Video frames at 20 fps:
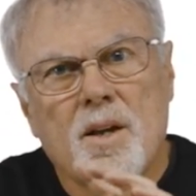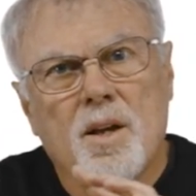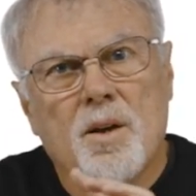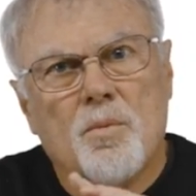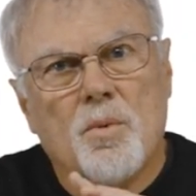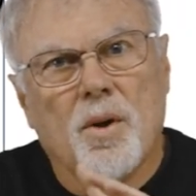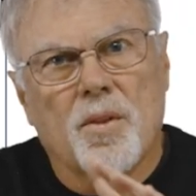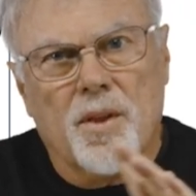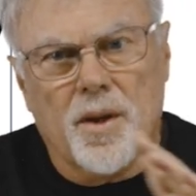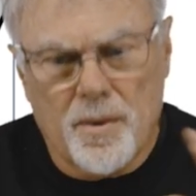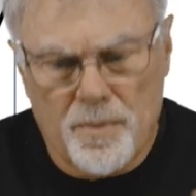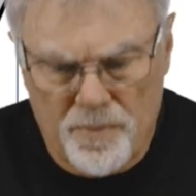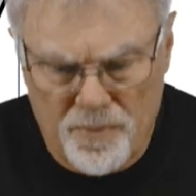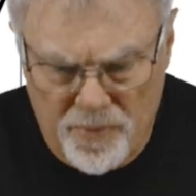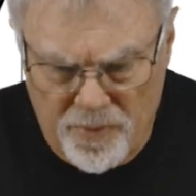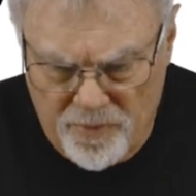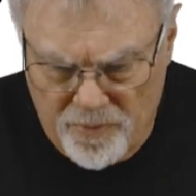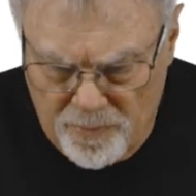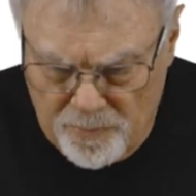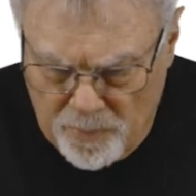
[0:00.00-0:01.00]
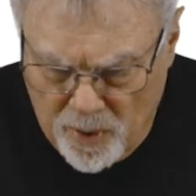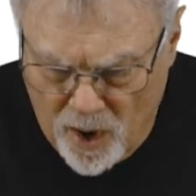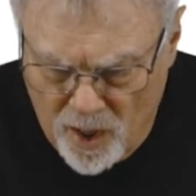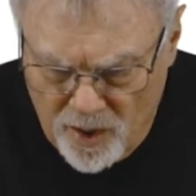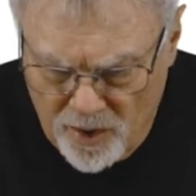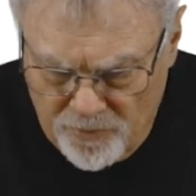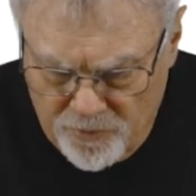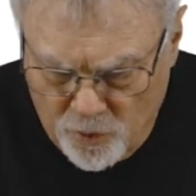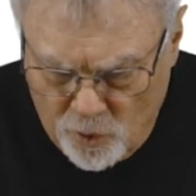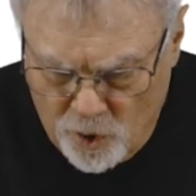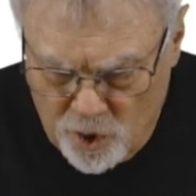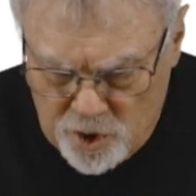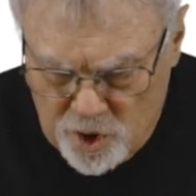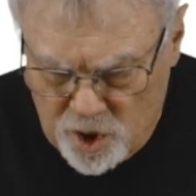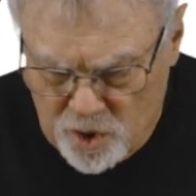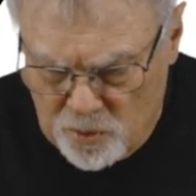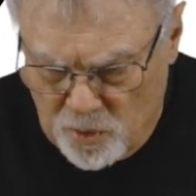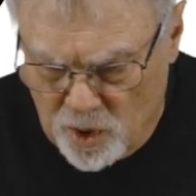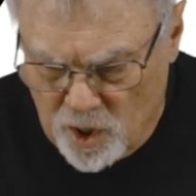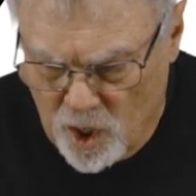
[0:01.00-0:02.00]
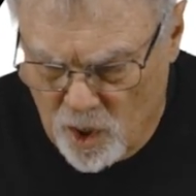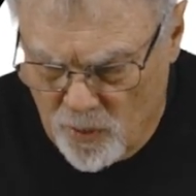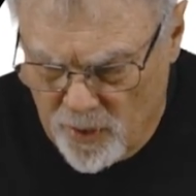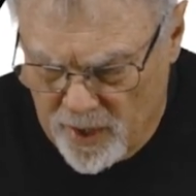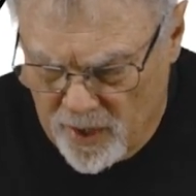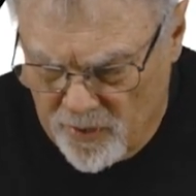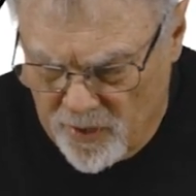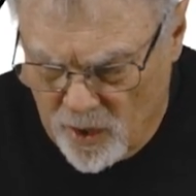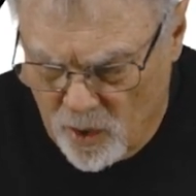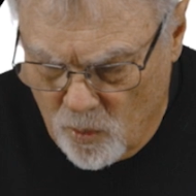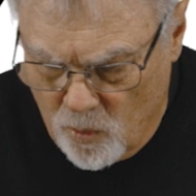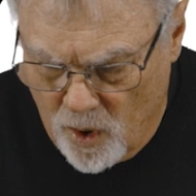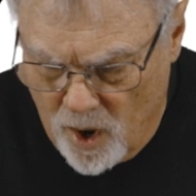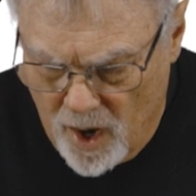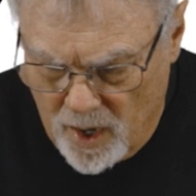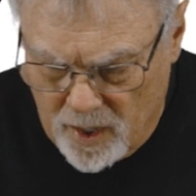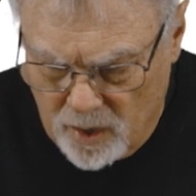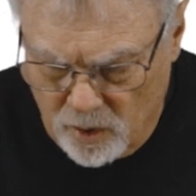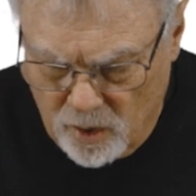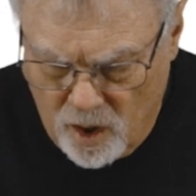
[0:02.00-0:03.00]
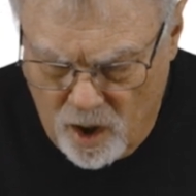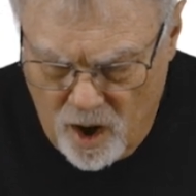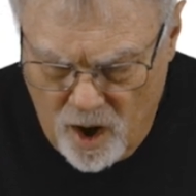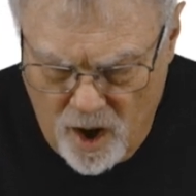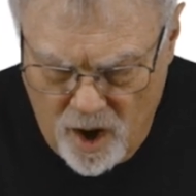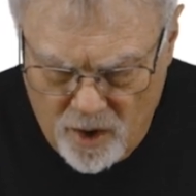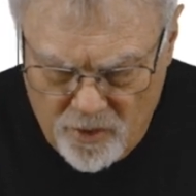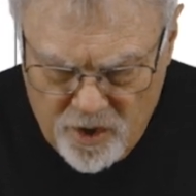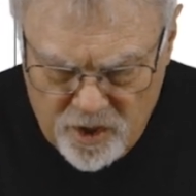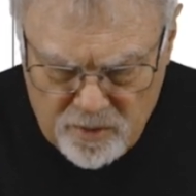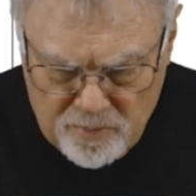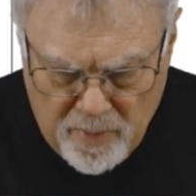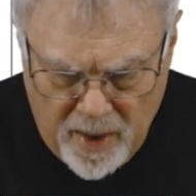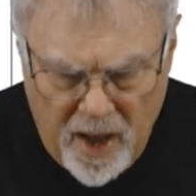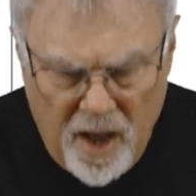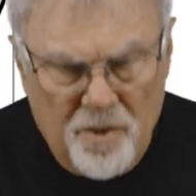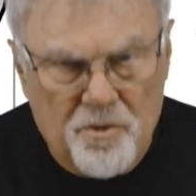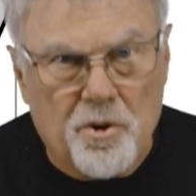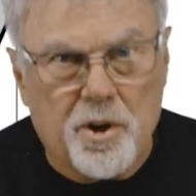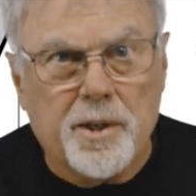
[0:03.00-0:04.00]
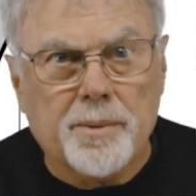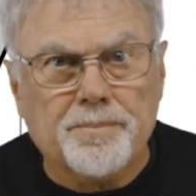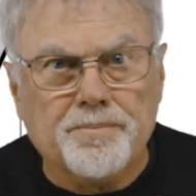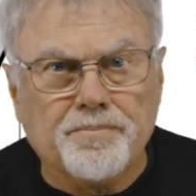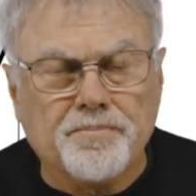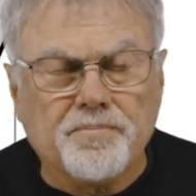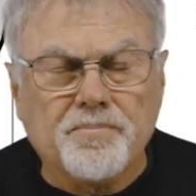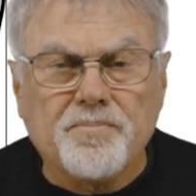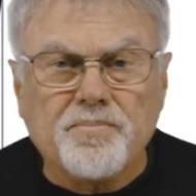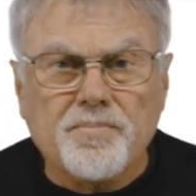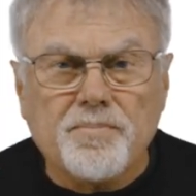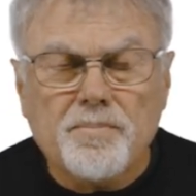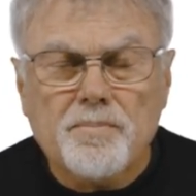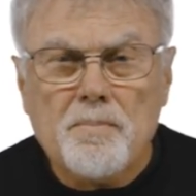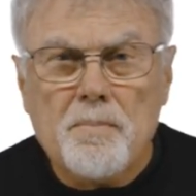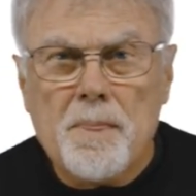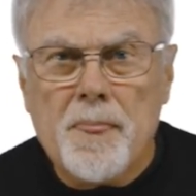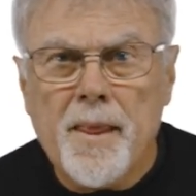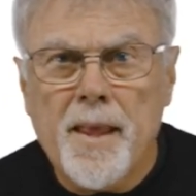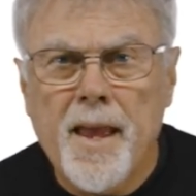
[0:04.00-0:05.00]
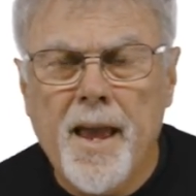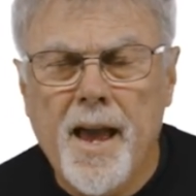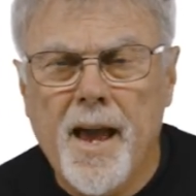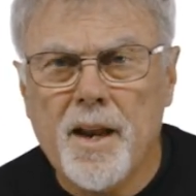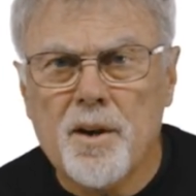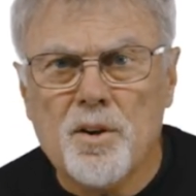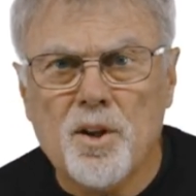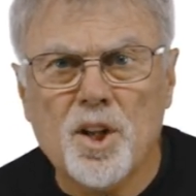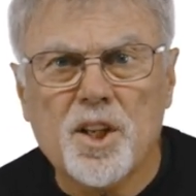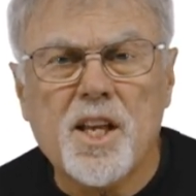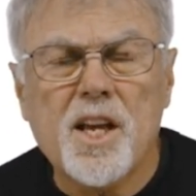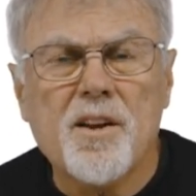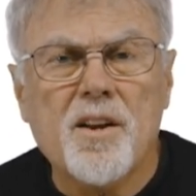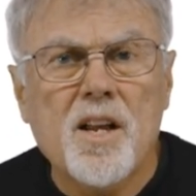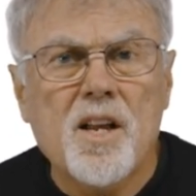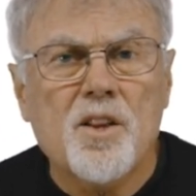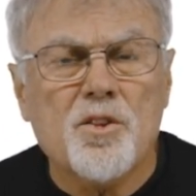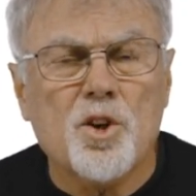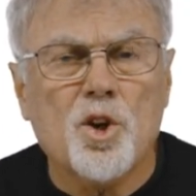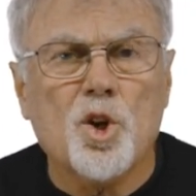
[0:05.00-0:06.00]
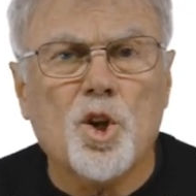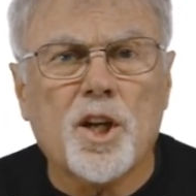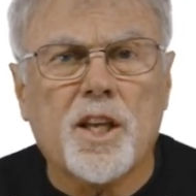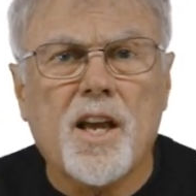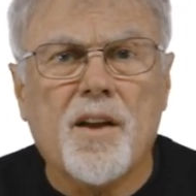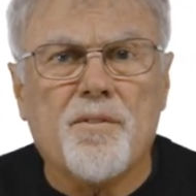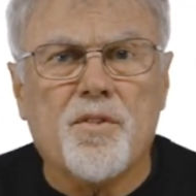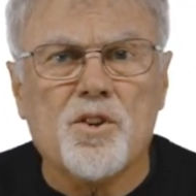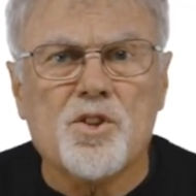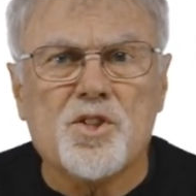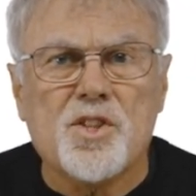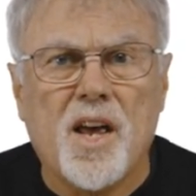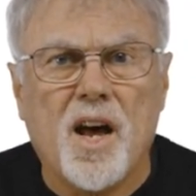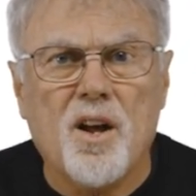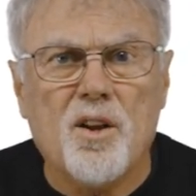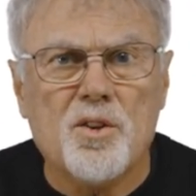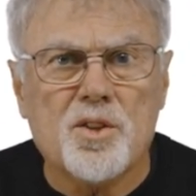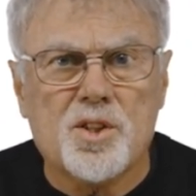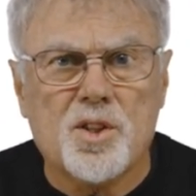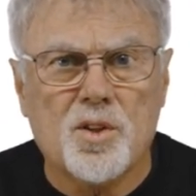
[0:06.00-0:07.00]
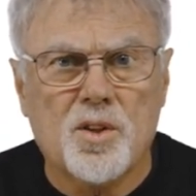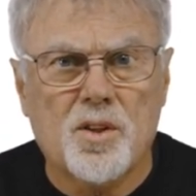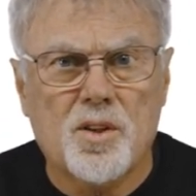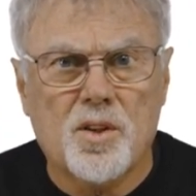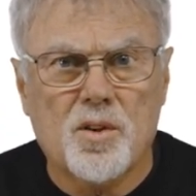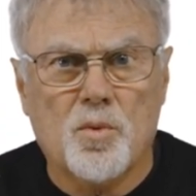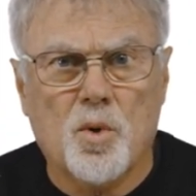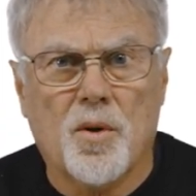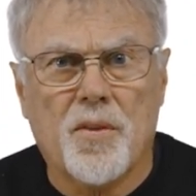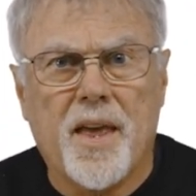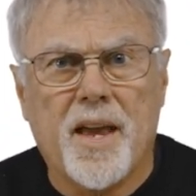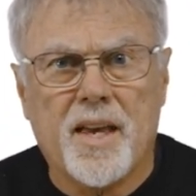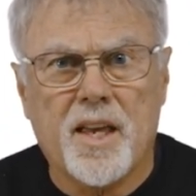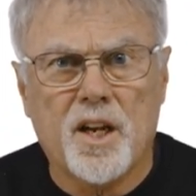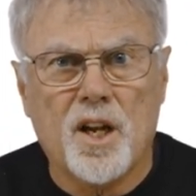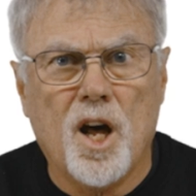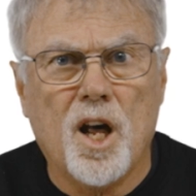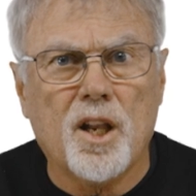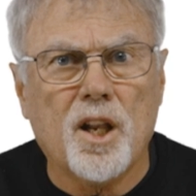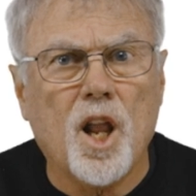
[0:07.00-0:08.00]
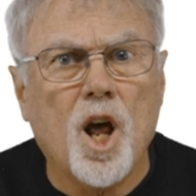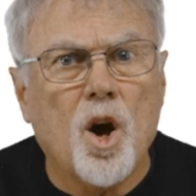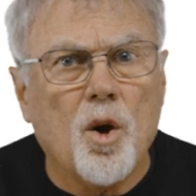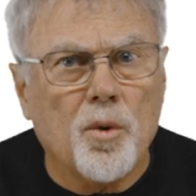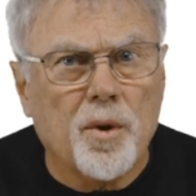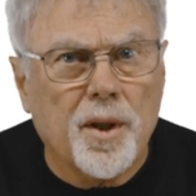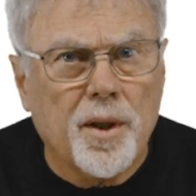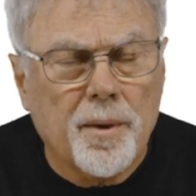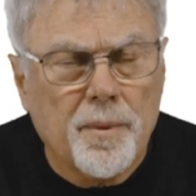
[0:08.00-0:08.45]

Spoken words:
Well, the pollen foragers will go in and they'll walk along this boundary, and they're looking for cells where they can unload.